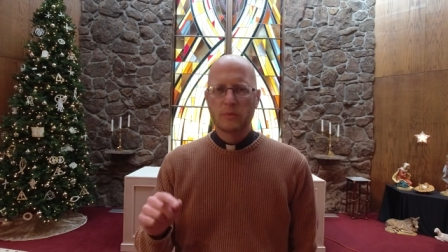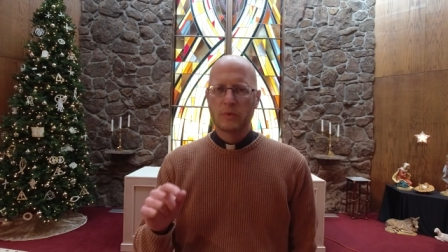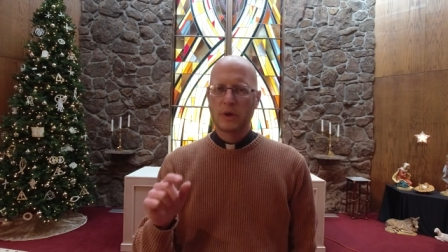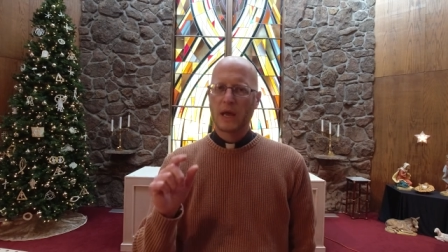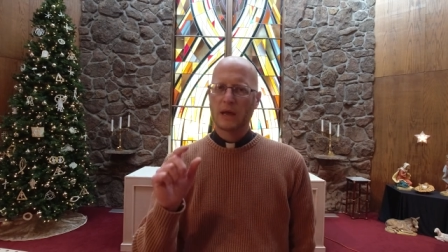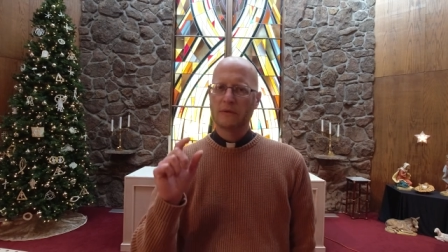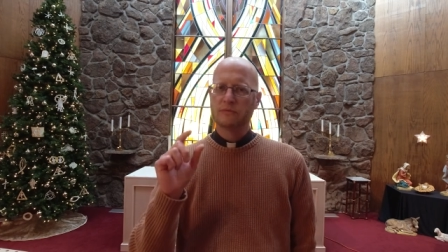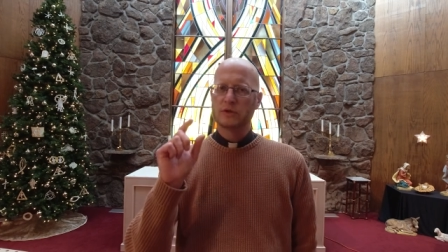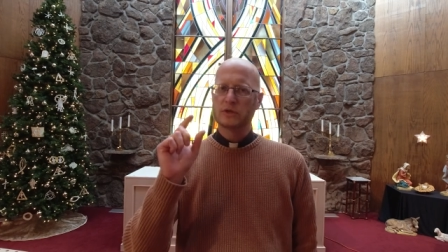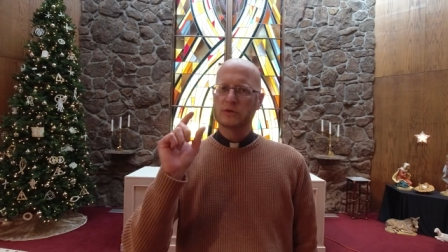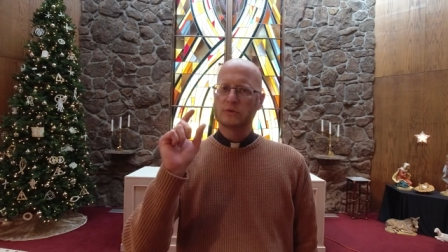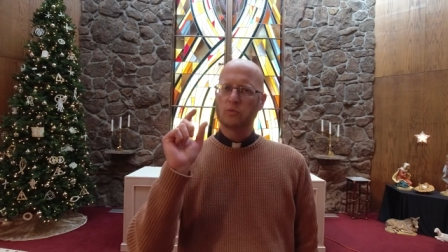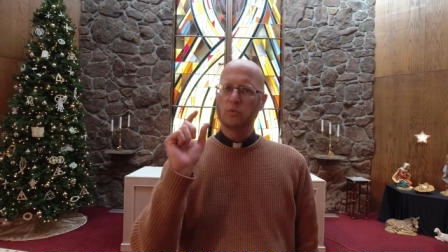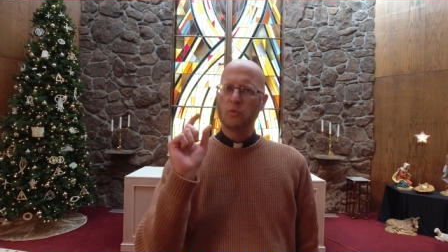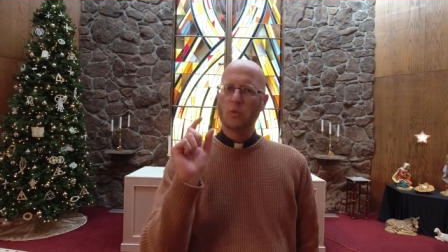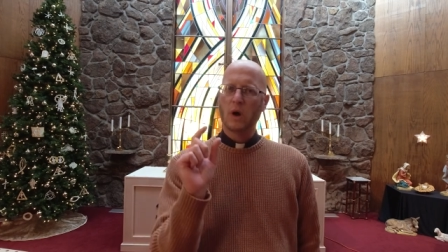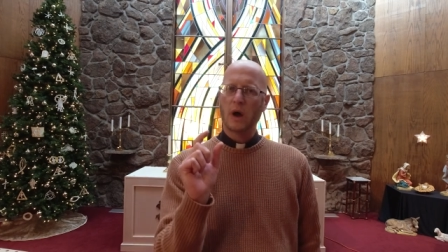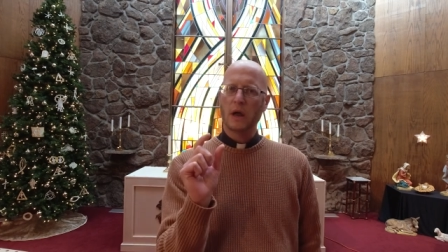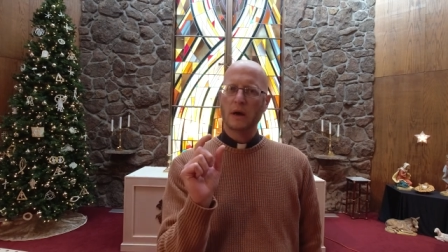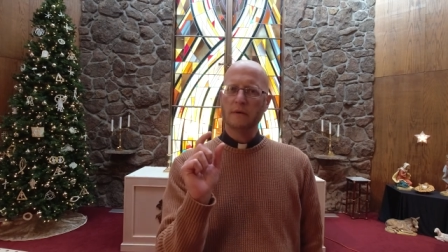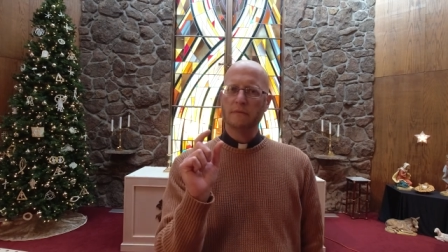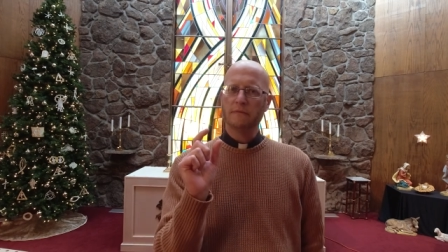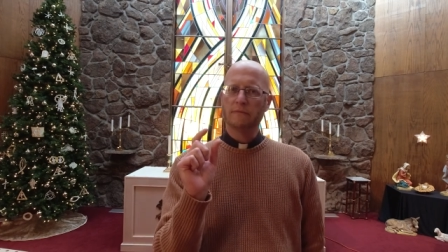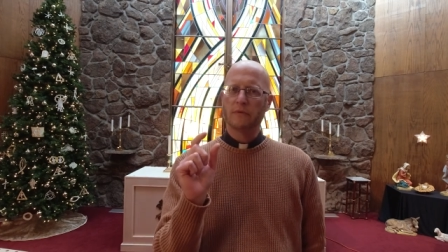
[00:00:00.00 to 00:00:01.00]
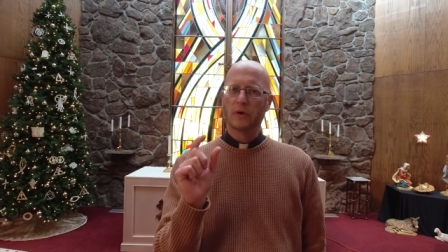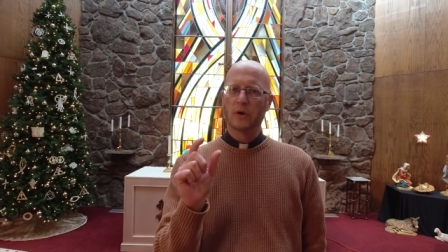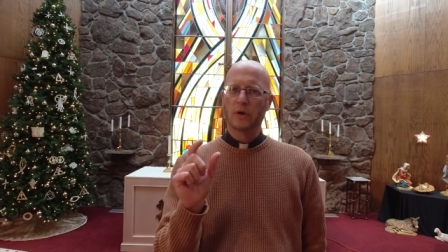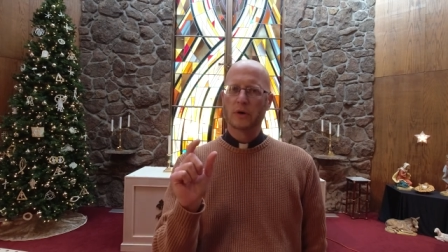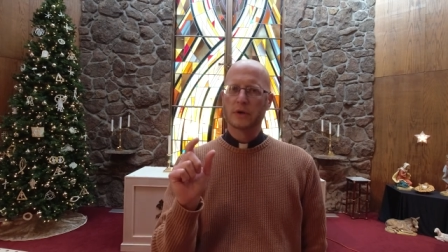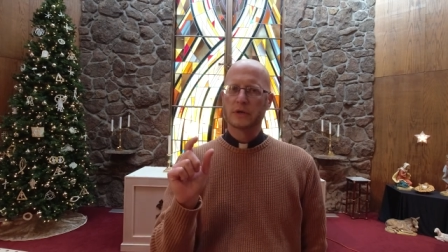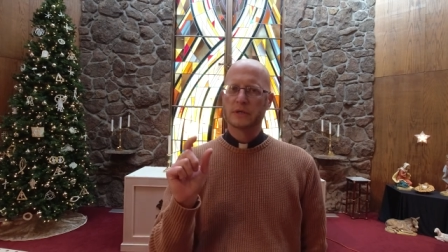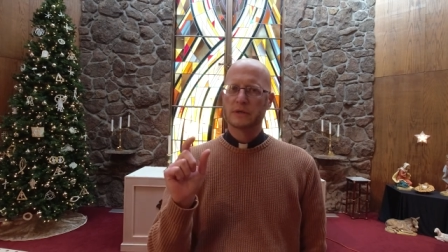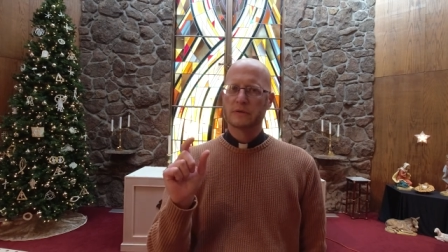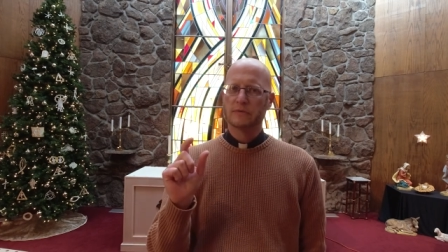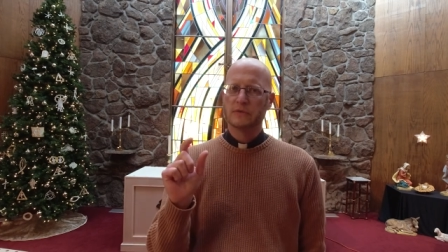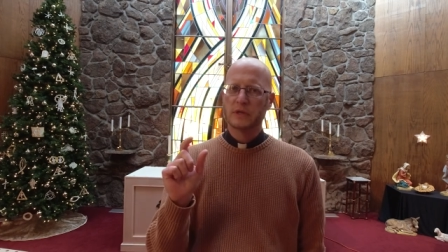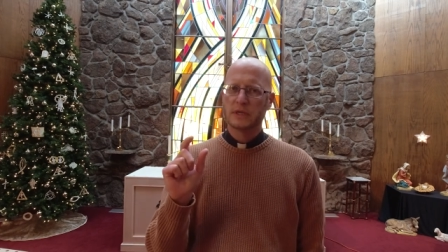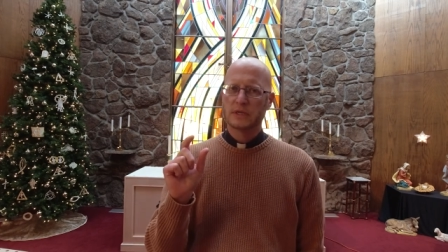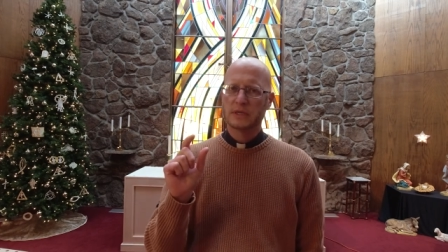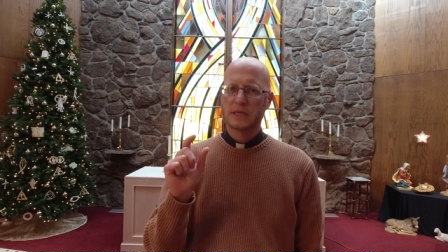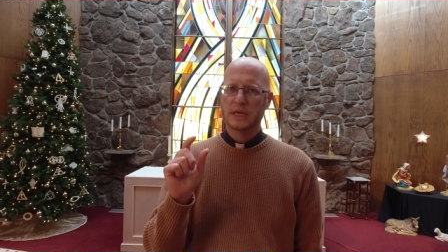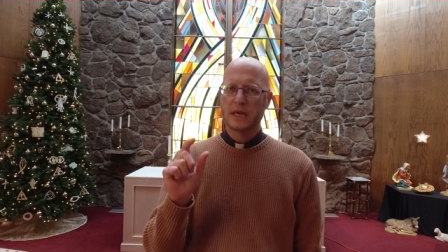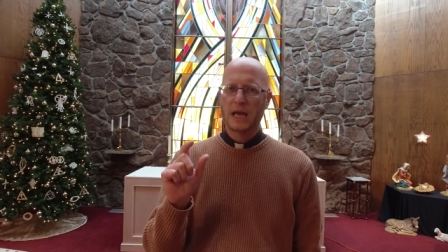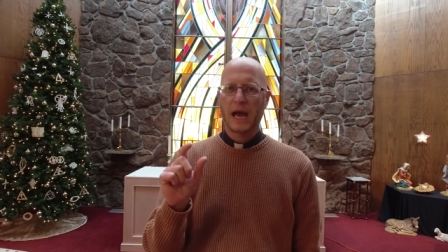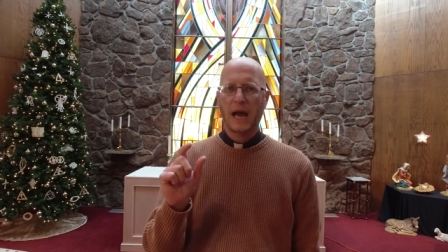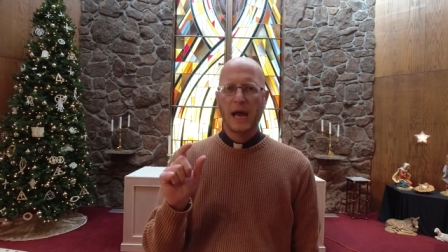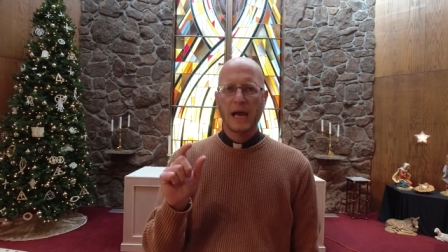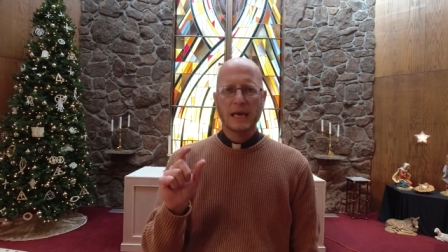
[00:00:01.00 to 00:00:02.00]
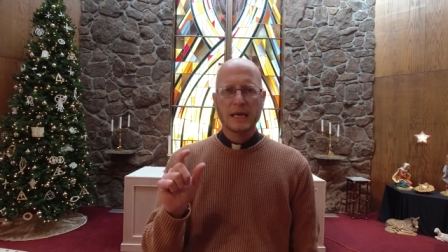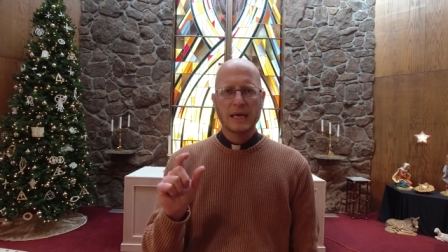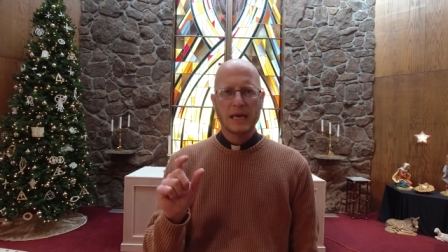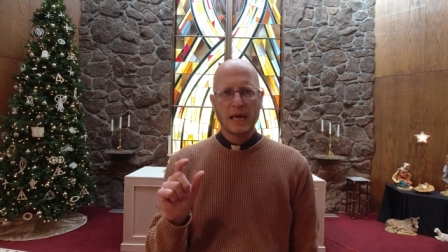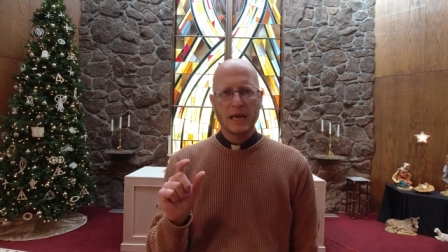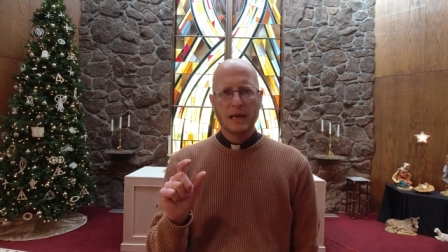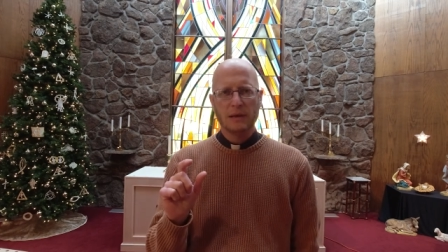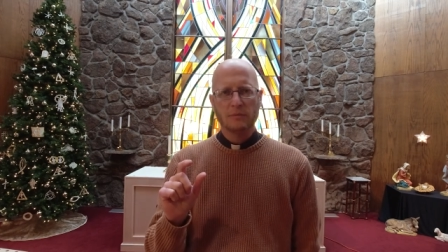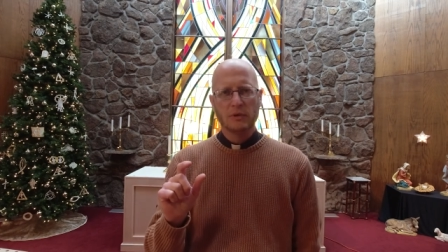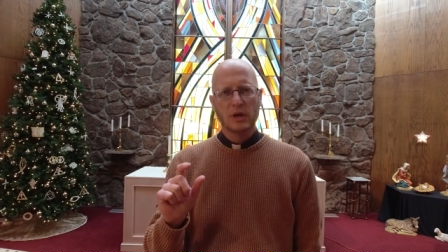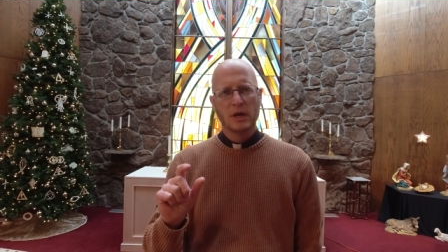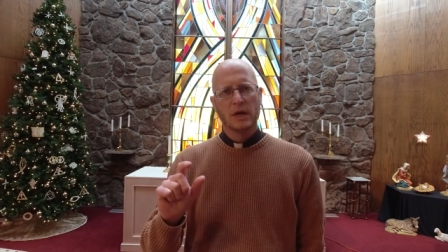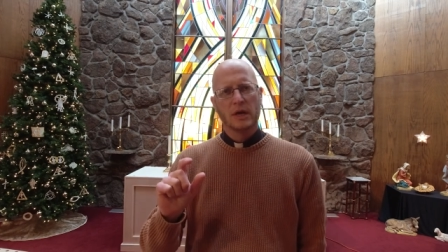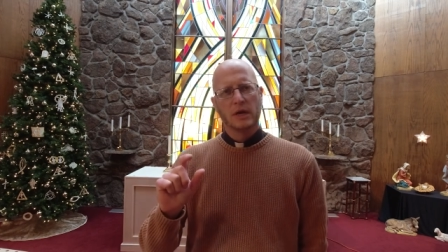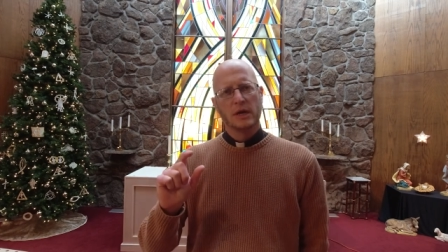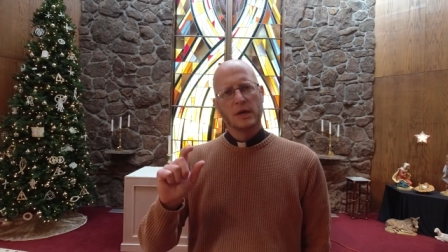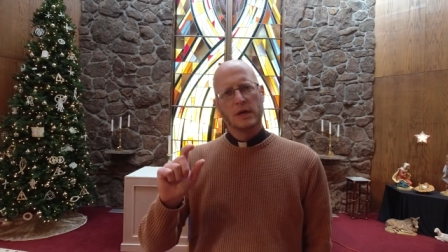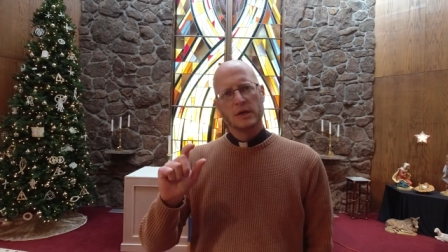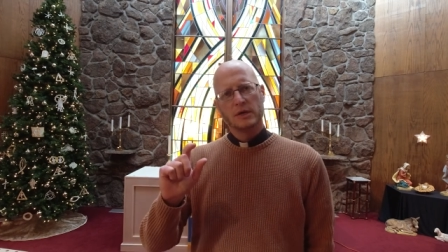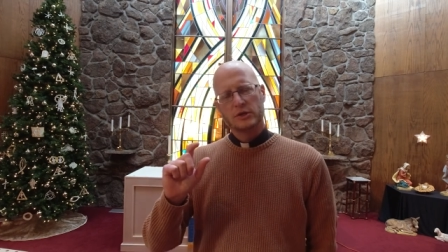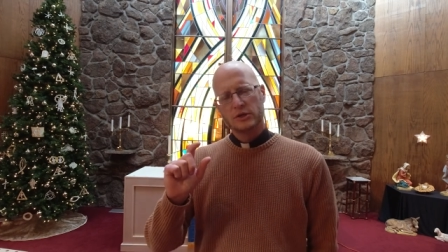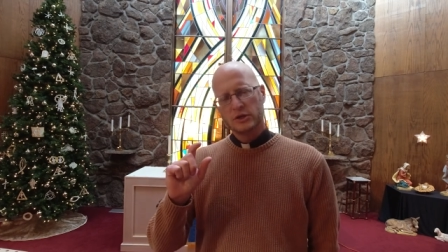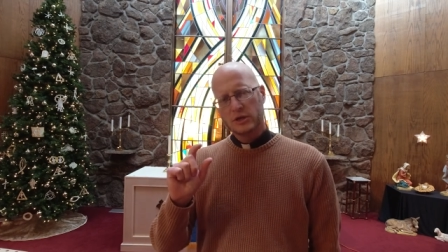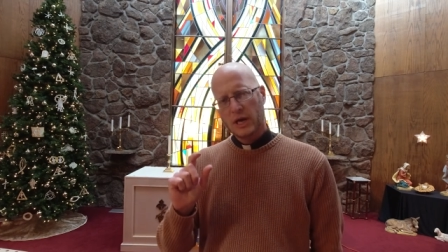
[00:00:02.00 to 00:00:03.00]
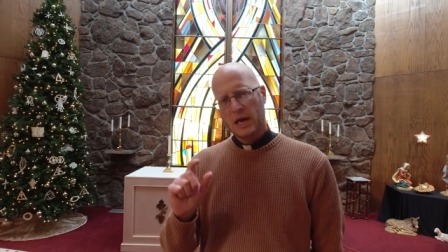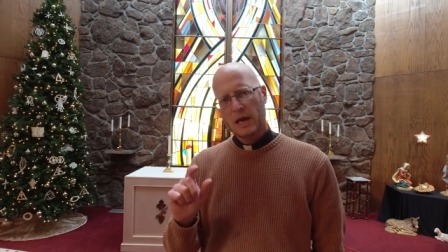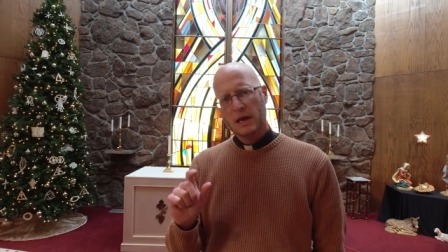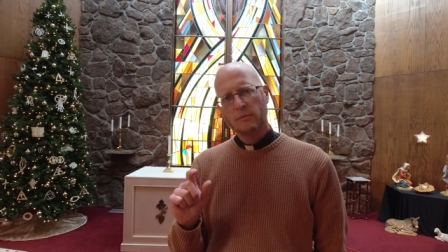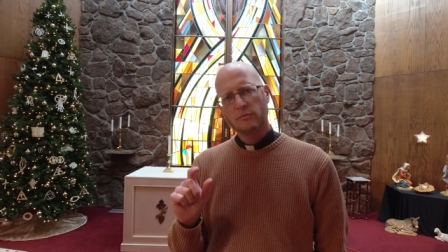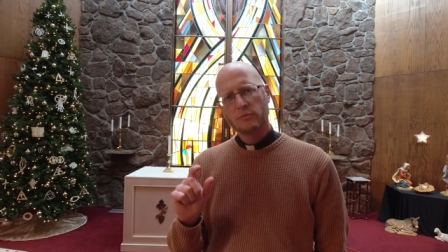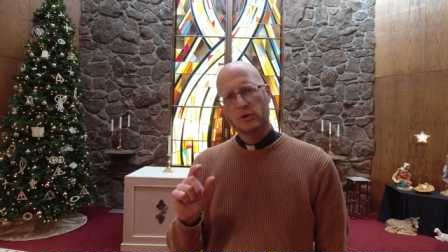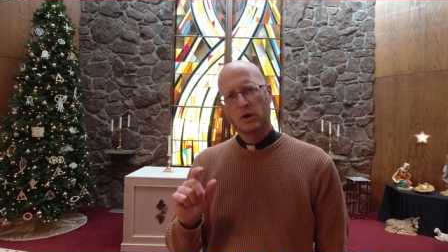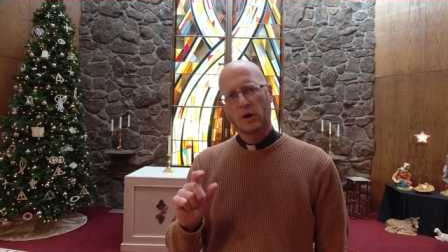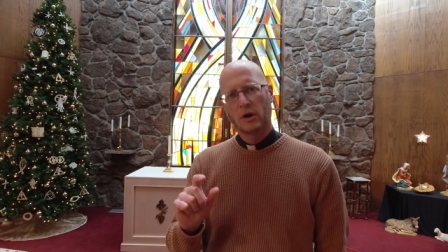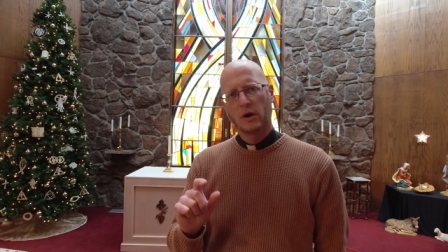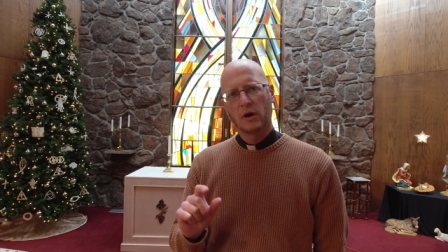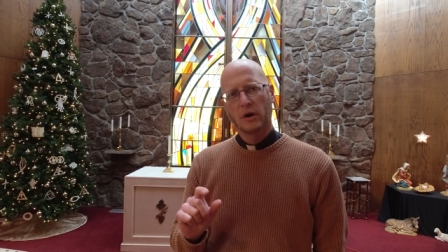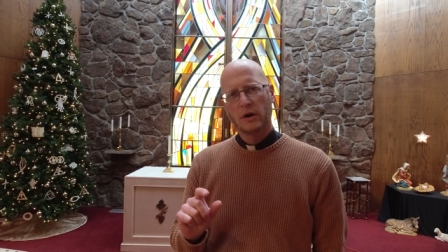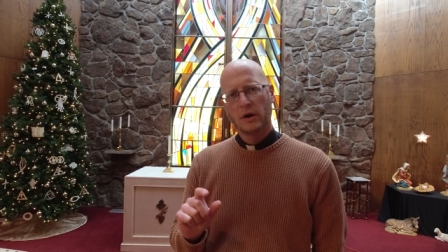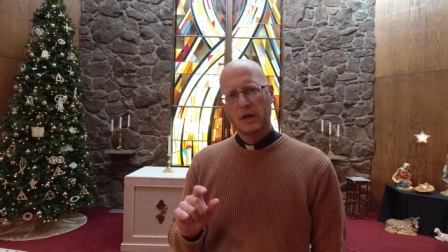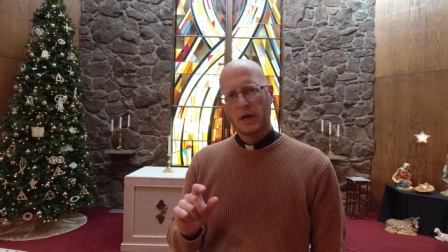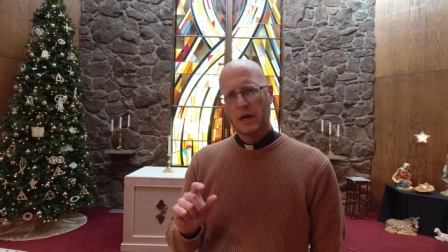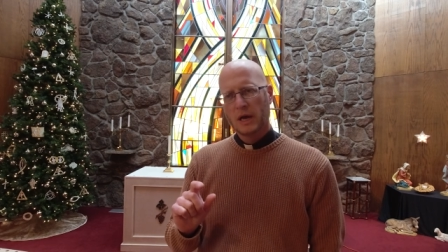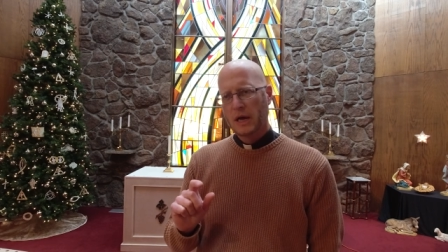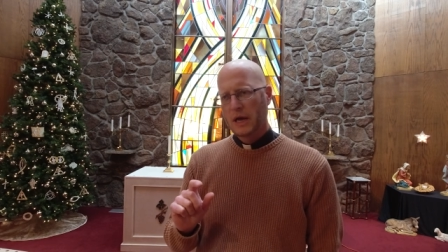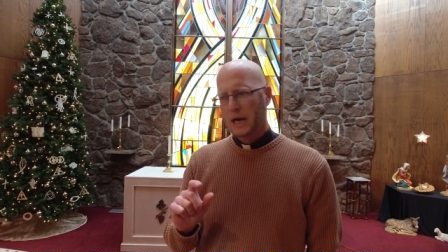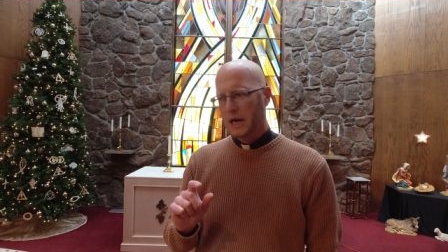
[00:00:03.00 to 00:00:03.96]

we have just one verse of this guy named Shamgar.